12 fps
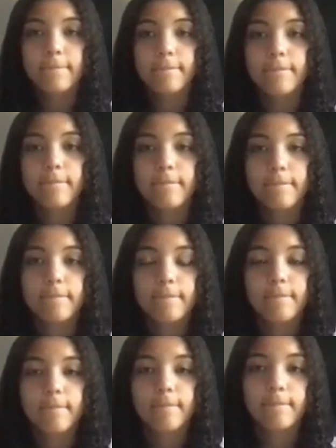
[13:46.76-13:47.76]

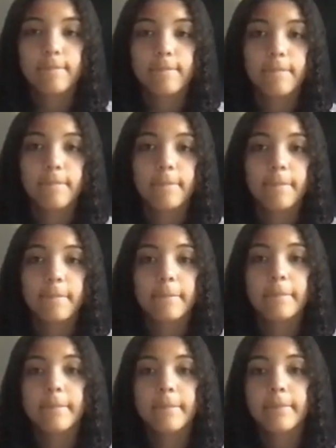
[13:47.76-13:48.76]

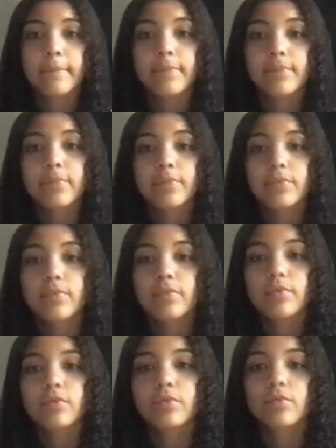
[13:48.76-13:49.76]

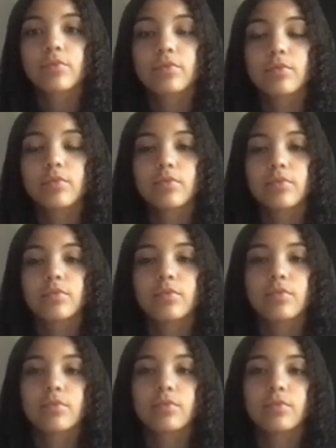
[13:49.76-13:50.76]

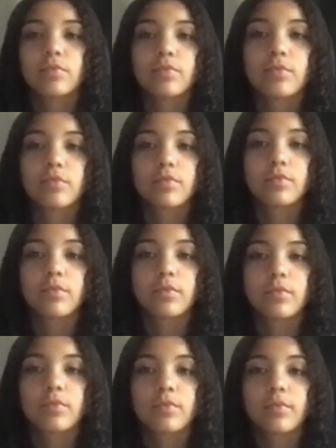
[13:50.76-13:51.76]

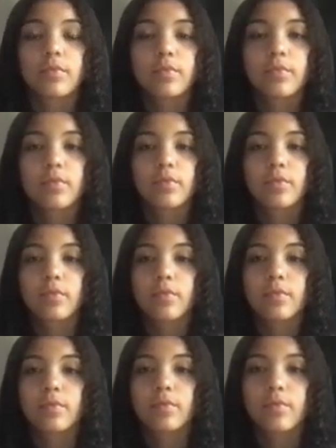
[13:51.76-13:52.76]

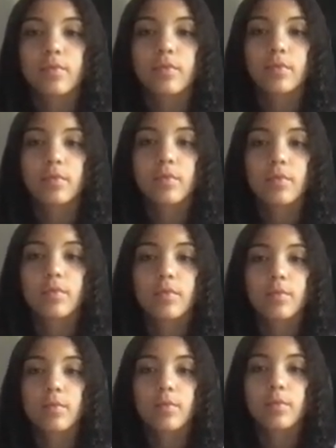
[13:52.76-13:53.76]

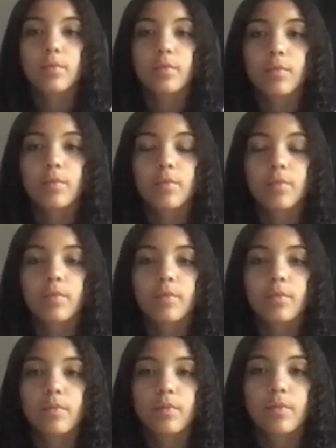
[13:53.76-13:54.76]
No words are spoken by the person on screen.